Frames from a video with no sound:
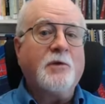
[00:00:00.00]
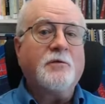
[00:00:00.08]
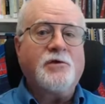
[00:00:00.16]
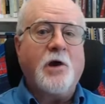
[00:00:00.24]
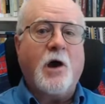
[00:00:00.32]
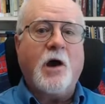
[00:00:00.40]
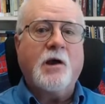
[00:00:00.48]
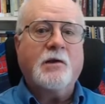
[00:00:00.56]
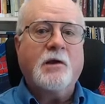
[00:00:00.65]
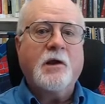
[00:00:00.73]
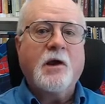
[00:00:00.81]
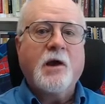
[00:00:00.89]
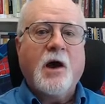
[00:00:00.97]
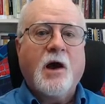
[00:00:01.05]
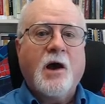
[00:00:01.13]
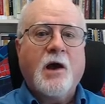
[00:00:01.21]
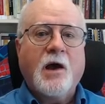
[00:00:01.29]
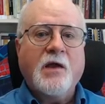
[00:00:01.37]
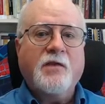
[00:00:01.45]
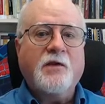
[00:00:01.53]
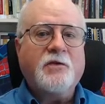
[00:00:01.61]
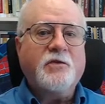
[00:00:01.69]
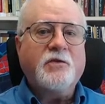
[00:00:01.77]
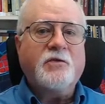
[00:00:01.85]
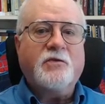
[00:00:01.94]
John, and this
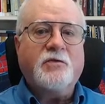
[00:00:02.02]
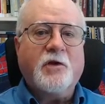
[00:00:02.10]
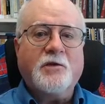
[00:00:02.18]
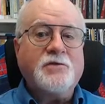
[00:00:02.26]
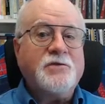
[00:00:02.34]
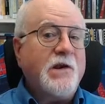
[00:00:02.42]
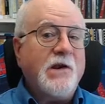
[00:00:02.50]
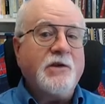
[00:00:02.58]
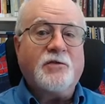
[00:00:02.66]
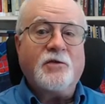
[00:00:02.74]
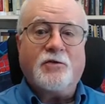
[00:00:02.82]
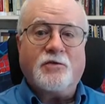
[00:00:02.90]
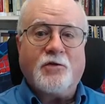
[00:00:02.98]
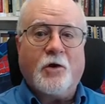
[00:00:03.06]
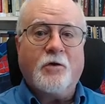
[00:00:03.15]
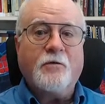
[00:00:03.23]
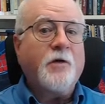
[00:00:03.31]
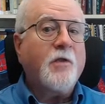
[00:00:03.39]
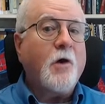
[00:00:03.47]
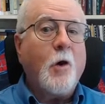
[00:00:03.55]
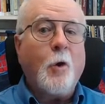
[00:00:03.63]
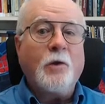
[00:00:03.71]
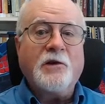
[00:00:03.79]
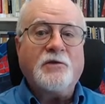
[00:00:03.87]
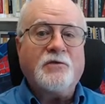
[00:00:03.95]
is Jesus' term for the
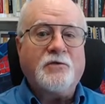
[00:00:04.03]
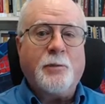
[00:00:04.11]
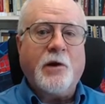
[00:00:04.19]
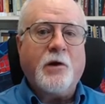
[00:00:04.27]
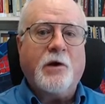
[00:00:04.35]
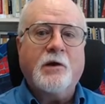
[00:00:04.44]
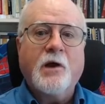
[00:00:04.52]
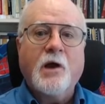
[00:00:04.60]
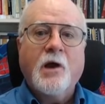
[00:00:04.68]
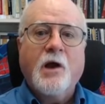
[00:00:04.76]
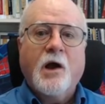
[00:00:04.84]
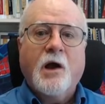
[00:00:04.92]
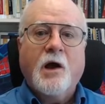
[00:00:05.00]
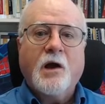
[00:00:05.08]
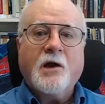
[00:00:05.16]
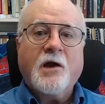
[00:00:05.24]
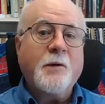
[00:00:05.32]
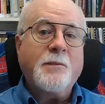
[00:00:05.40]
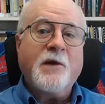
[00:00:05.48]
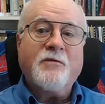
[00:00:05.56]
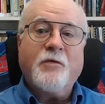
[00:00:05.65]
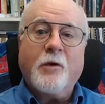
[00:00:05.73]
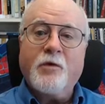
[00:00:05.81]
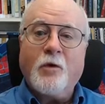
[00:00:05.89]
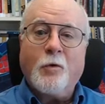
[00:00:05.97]
Holy Spirit, coming from
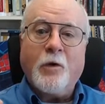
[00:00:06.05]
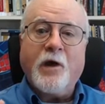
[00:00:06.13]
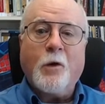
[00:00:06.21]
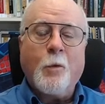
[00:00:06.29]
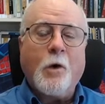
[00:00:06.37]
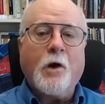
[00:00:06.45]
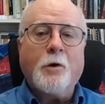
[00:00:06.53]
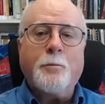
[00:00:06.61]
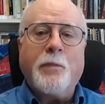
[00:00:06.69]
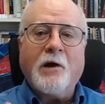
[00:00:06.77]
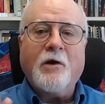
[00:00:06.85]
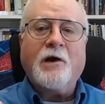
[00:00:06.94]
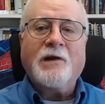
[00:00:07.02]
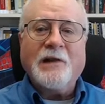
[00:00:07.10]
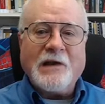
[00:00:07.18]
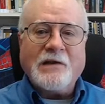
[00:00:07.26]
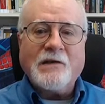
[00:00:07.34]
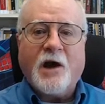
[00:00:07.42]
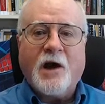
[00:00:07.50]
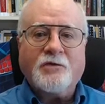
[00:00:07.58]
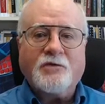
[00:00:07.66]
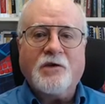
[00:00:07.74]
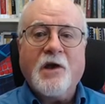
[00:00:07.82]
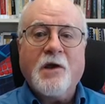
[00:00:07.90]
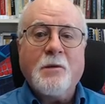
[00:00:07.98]
the Greek word parakletos,
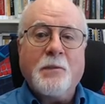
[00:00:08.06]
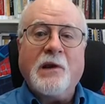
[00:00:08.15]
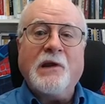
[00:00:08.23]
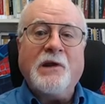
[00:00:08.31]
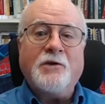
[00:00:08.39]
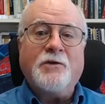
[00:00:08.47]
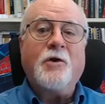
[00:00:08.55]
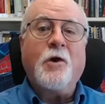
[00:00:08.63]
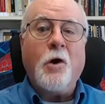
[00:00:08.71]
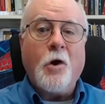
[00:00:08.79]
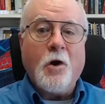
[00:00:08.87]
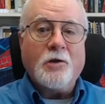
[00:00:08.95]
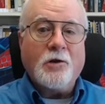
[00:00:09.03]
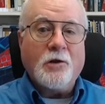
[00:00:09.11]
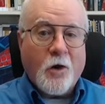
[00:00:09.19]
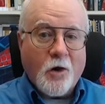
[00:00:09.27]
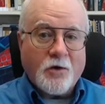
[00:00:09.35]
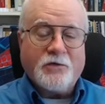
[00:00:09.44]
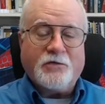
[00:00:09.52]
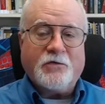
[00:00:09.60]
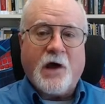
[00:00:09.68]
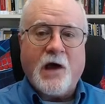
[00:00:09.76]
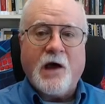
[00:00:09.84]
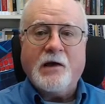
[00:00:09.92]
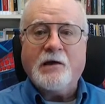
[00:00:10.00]
meaning to call
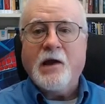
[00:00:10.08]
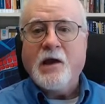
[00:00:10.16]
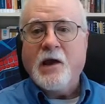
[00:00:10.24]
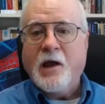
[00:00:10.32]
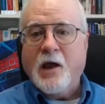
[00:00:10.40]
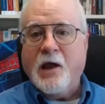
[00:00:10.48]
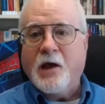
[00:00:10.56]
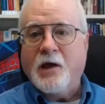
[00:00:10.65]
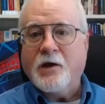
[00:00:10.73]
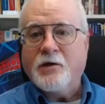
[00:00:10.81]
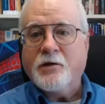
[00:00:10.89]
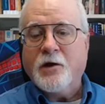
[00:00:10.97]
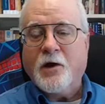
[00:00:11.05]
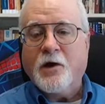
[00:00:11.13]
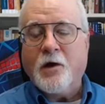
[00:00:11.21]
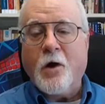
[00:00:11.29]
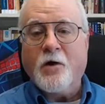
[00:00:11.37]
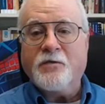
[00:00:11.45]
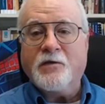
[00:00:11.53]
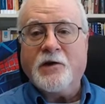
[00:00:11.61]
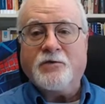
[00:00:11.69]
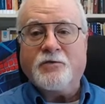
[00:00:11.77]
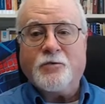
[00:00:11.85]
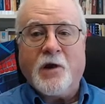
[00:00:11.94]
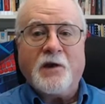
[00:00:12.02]
alongside, and often it's
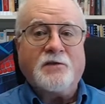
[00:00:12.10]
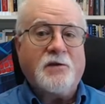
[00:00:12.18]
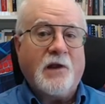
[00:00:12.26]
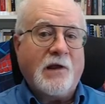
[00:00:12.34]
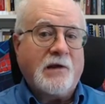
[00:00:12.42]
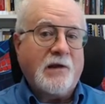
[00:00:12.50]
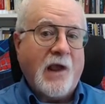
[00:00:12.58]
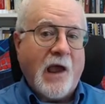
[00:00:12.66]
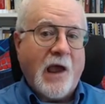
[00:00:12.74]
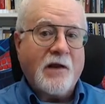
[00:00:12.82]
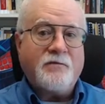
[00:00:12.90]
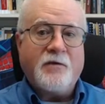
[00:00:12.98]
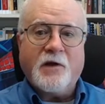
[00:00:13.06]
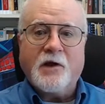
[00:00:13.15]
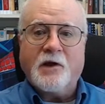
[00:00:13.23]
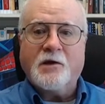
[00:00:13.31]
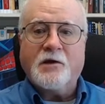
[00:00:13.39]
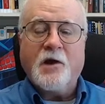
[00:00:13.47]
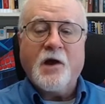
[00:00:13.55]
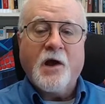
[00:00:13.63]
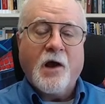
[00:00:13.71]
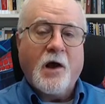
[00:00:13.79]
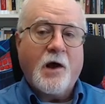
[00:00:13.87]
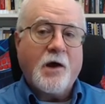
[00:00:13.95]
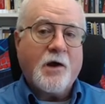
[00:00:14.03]
translated advocate,
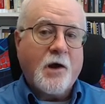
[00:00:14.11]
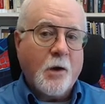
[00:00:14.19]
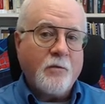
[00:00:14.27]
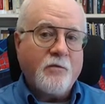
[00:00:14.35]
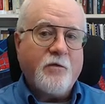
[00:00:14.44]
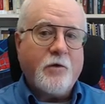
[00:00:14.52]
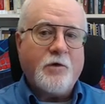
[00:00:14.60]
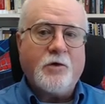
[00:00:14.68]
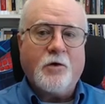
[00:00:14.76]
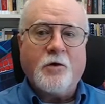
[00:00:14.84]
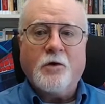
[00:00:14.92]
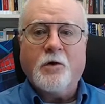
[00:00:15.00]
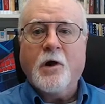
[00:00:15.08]
comforter,